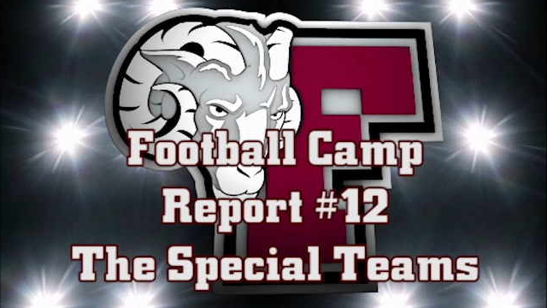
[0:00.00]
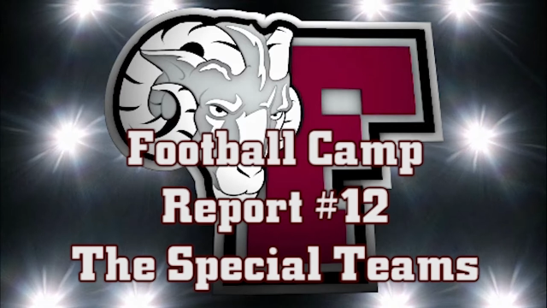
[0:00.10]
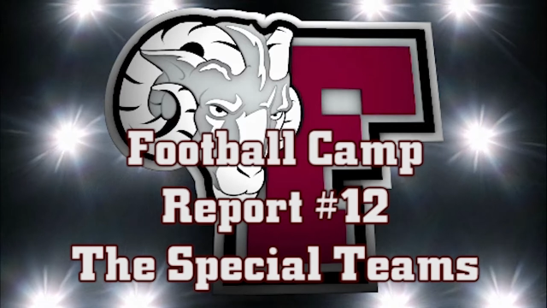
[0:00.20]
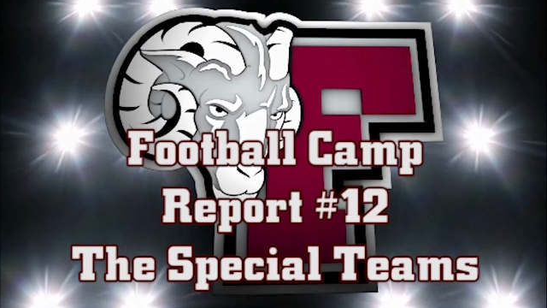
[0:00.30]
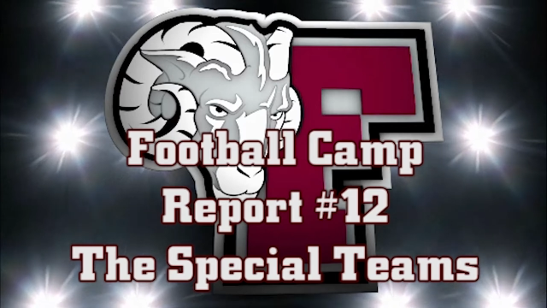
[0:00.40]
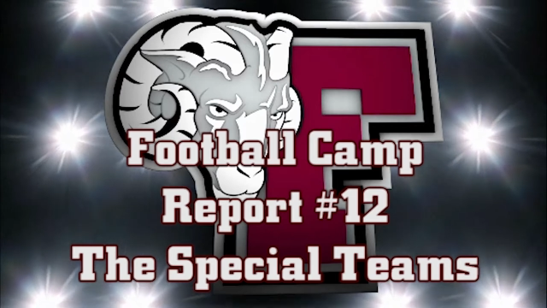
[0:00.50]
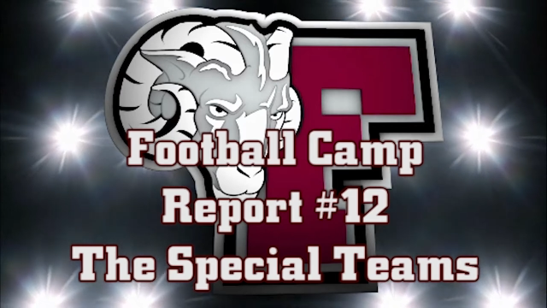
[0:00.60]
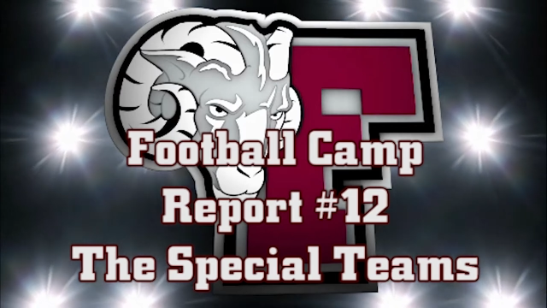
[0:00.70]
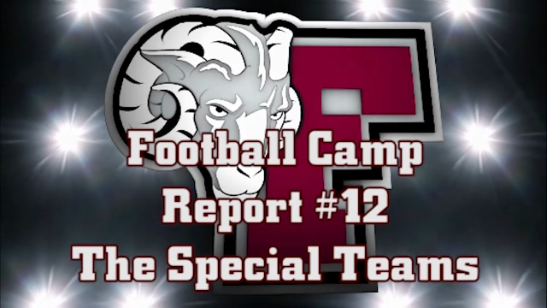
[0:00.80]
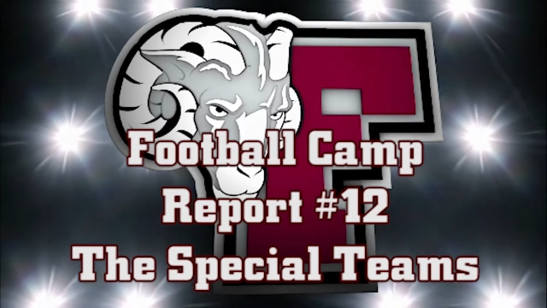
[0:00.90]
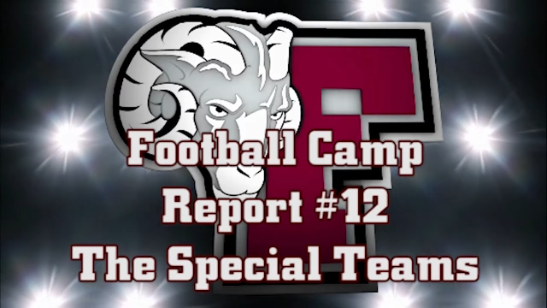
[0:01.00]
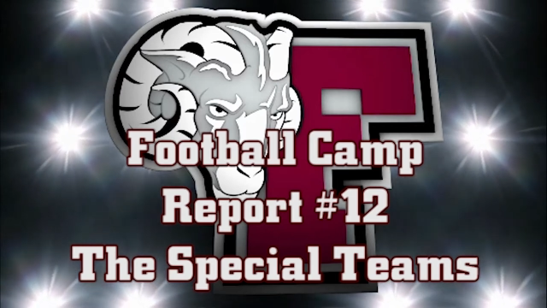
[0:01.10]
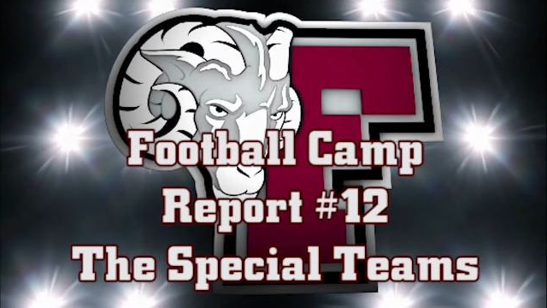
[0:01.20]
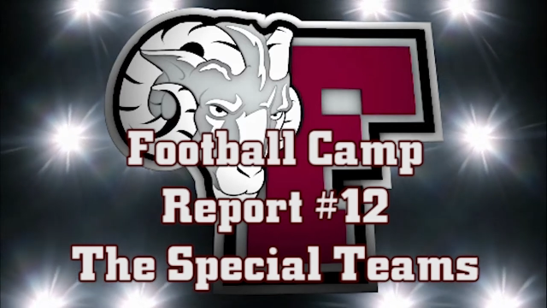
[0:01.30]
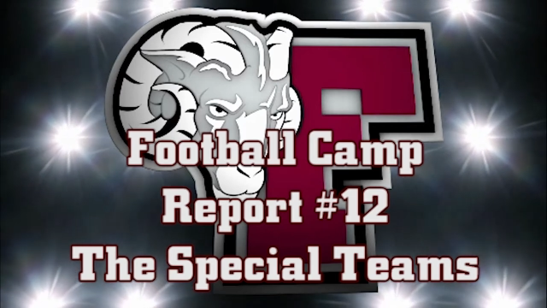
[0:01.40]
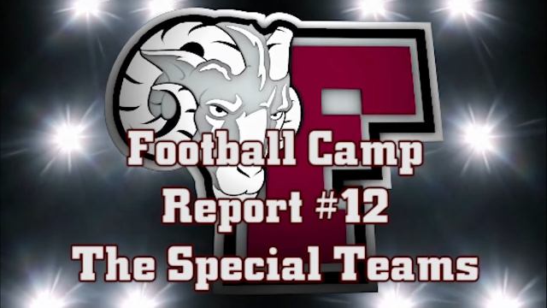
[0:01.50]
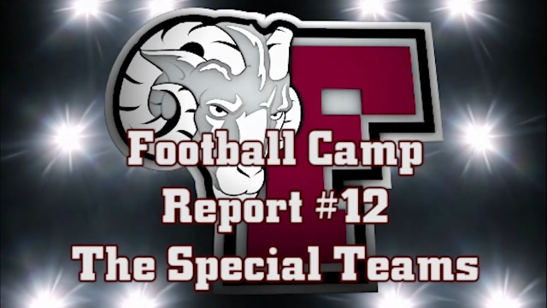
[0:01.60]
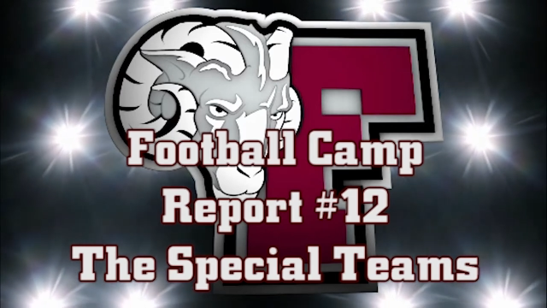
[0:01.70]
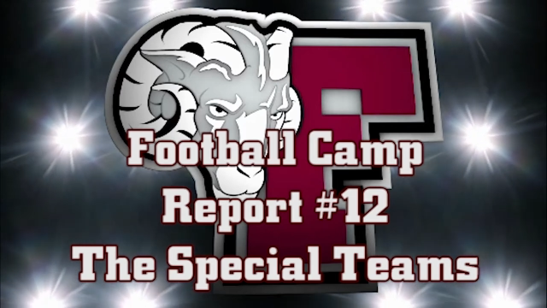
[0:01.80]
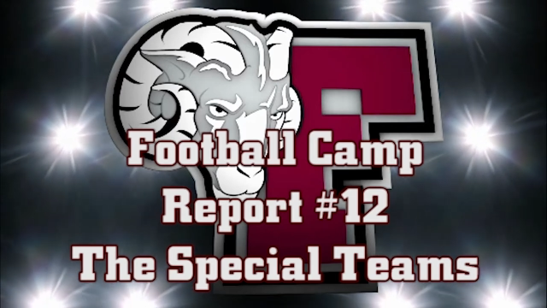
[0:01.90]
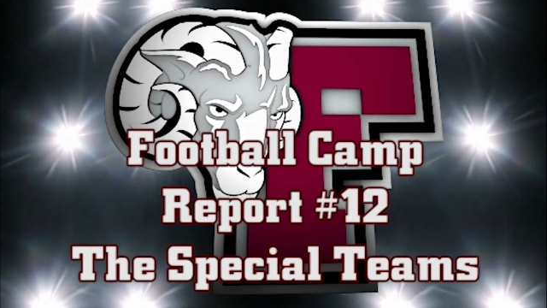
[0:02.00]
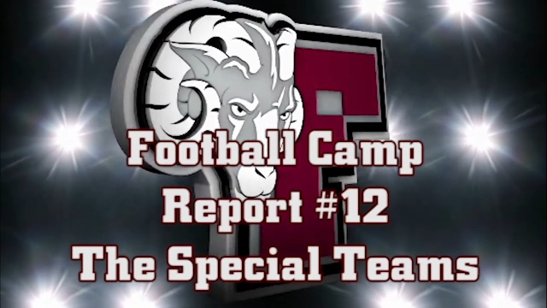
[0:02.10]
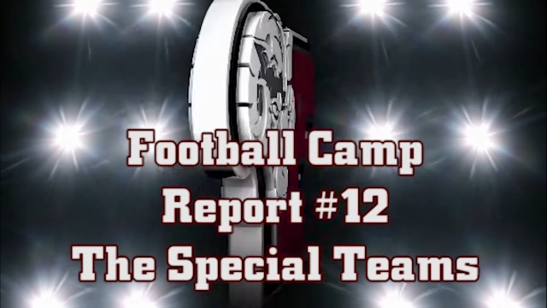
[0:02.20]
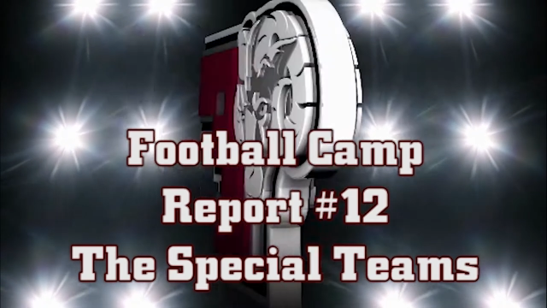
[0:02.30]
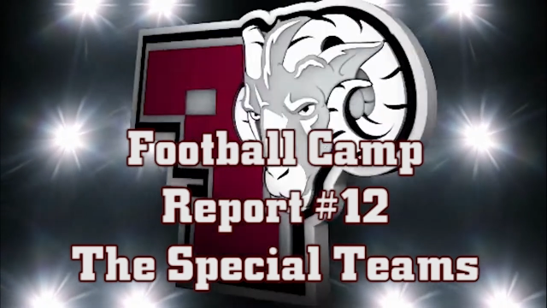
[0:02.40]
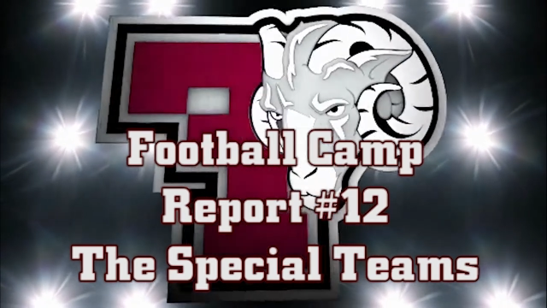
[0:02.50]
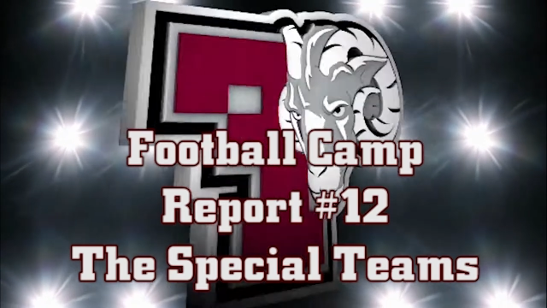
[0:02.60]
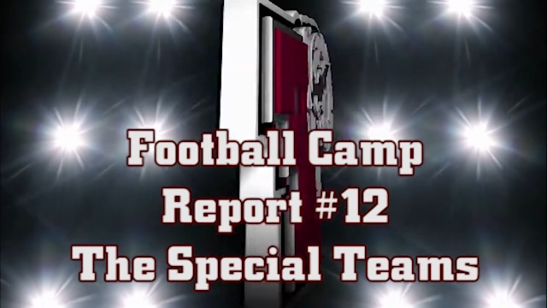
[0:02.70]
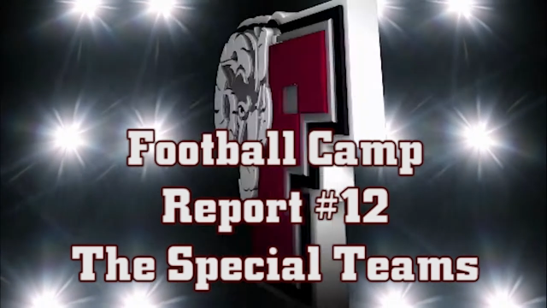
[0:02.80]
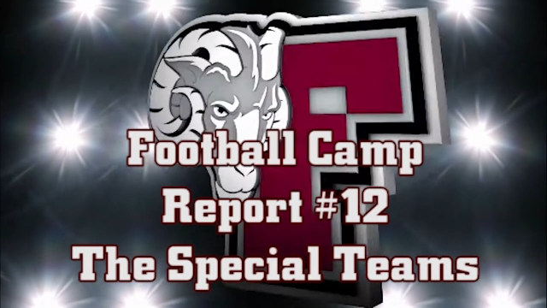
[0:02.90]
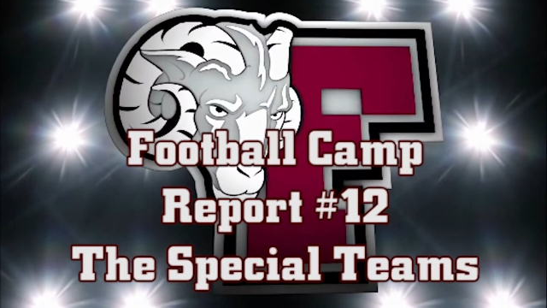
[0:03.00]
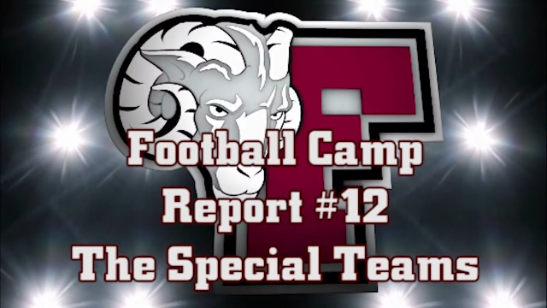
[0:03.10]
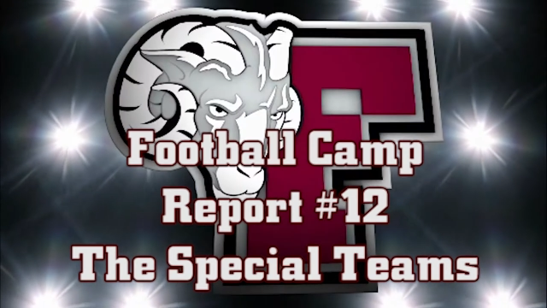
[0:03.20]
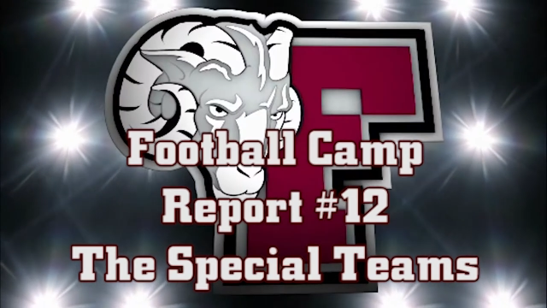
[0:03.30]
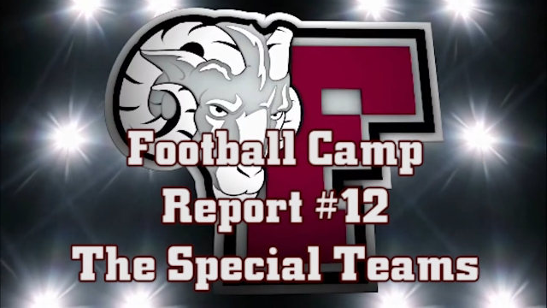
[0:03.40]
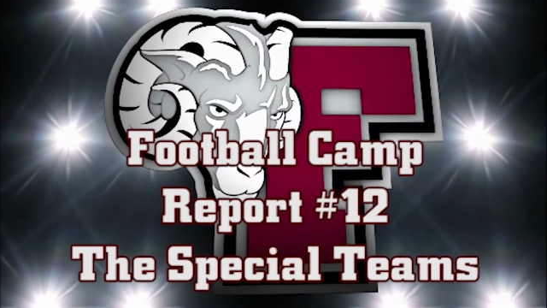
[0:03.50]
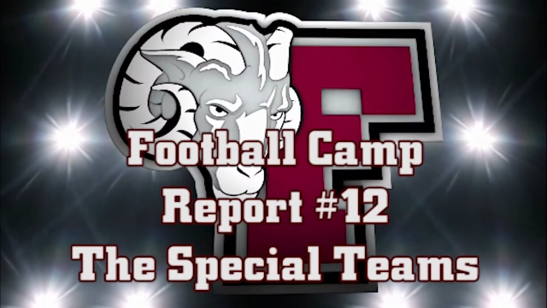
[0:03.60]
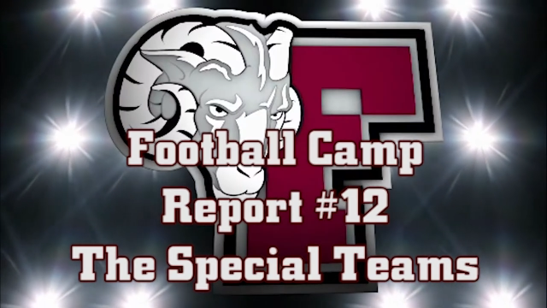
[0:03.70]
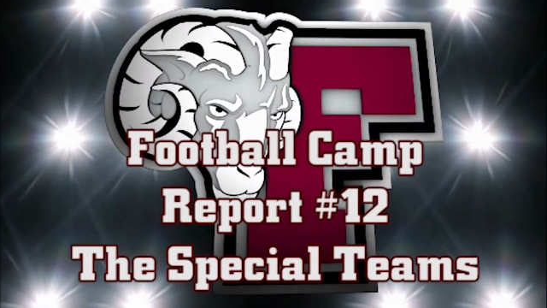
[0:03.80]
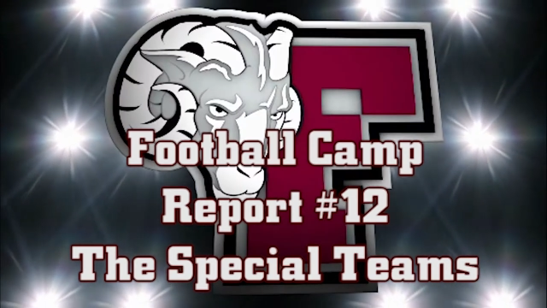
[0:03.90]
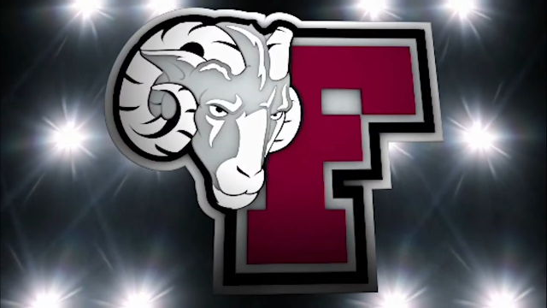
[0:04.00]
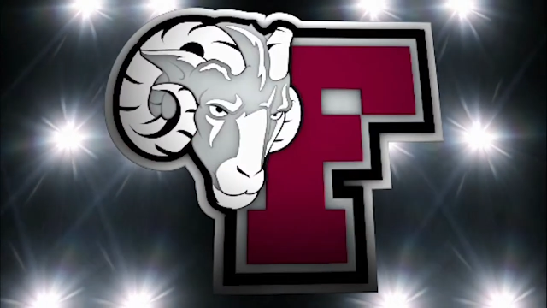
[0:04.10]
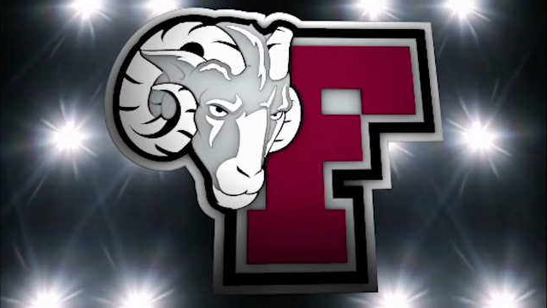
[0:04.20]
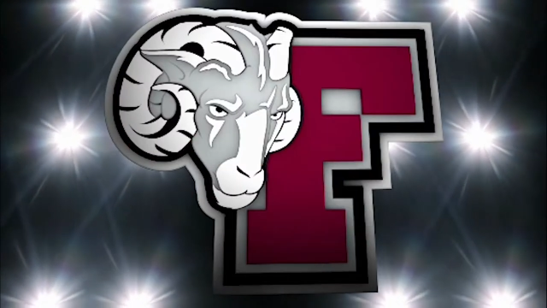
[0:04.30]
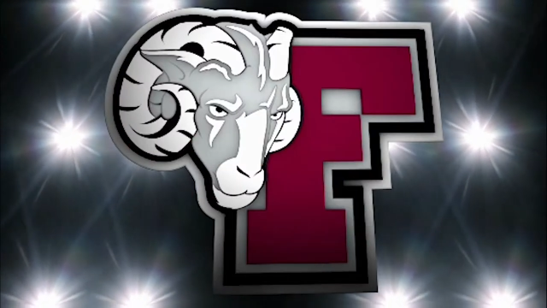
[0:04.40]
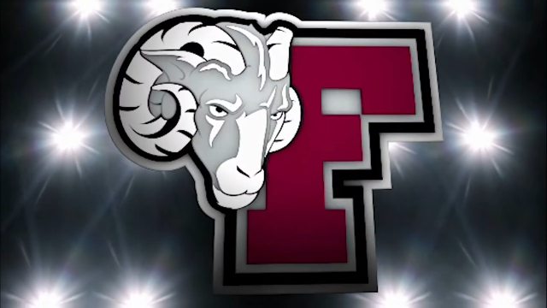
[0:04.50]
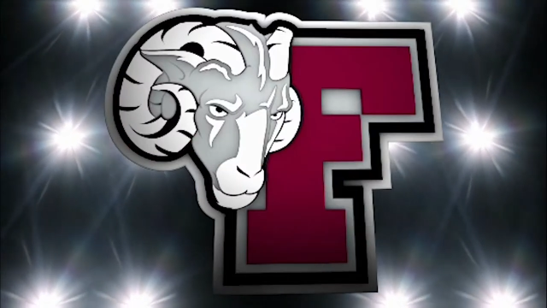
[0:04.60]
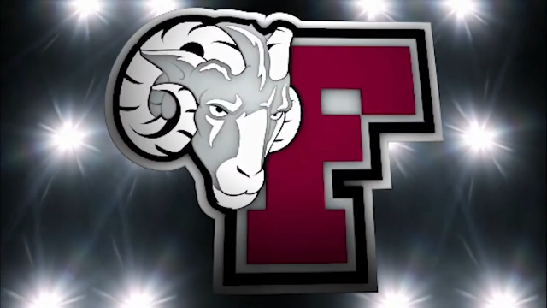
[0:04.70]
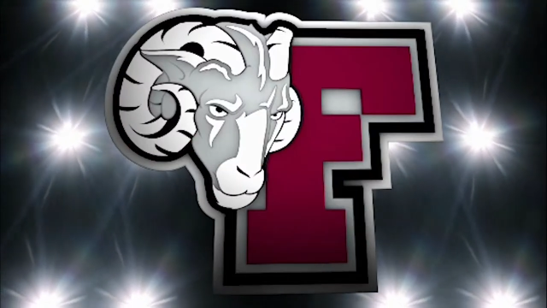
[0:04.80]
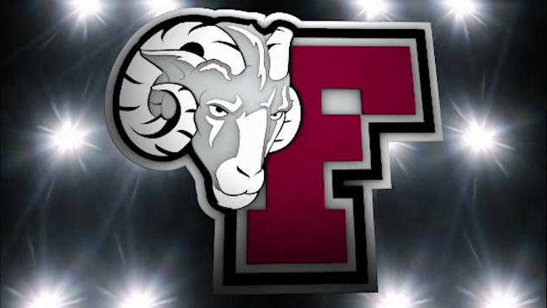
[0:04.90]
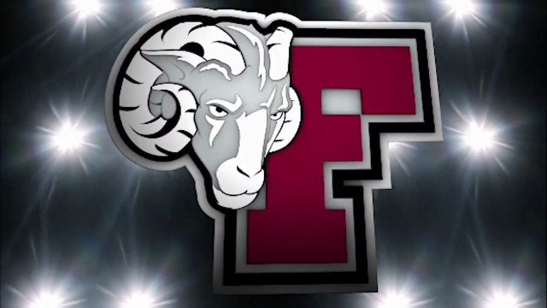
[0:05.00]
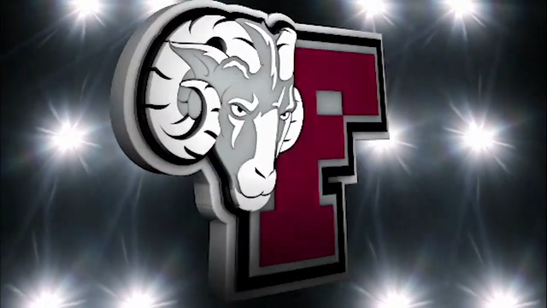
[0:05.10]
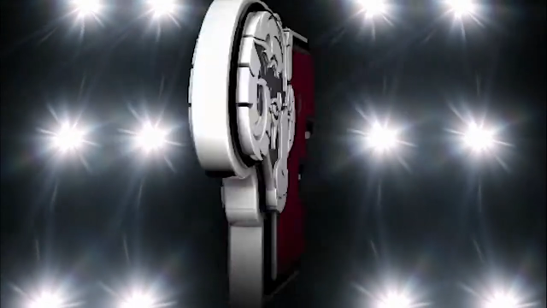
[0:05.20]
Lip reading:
No face is visible, so there are no lips to read.